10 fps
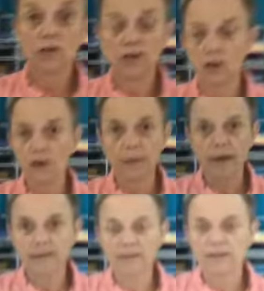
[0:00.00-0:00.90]
to y'all
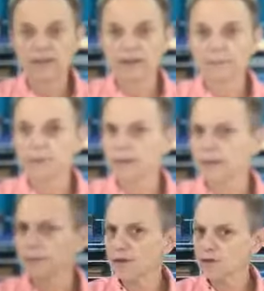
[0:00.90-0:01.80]
about it and everything, but
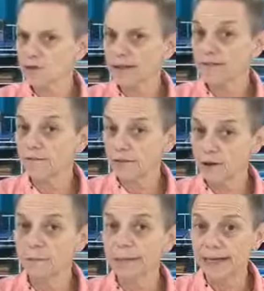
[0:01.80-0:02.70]
I'm not sure that
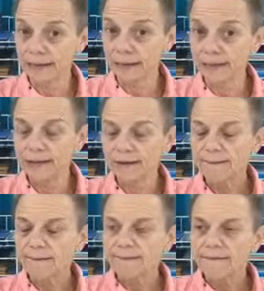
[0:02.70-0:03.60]
video made it.
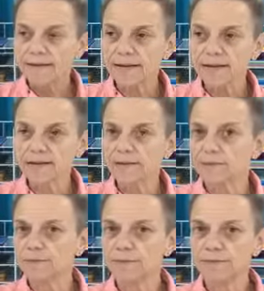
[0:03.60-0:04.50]
I think the
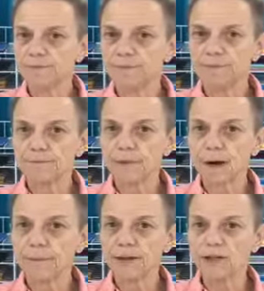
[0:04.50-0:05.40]

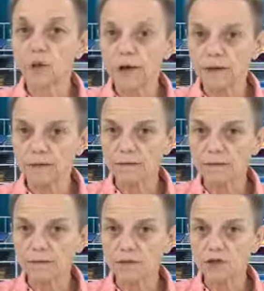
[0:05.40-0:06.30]
iPad quit.
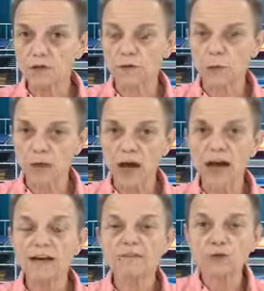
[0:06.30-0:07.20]
So if you were
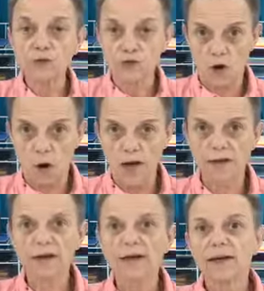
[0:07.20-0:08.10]
live, you saw it,
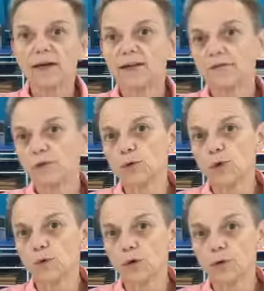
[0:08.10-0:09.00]
and if you
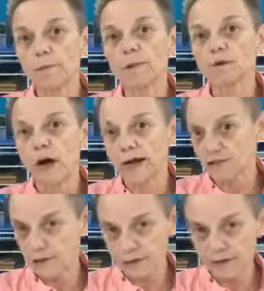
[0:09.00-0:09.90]
were
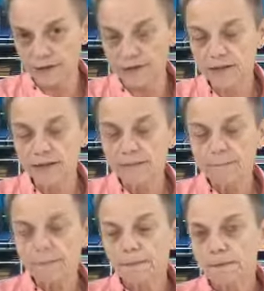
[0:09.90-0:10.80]
Memorex, you didn't.
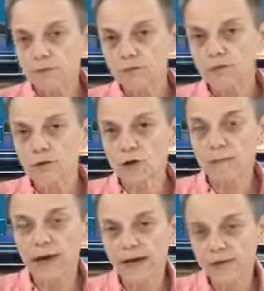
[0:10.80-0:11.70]
Those of you that are
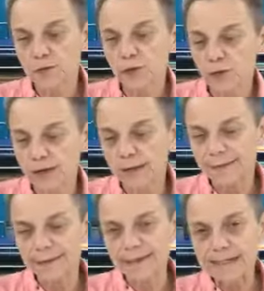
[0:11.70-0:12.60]
my age will know what that
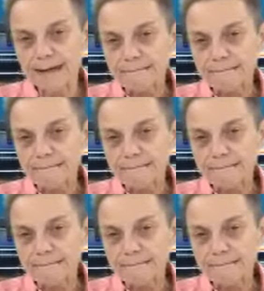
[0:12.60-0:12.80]
means.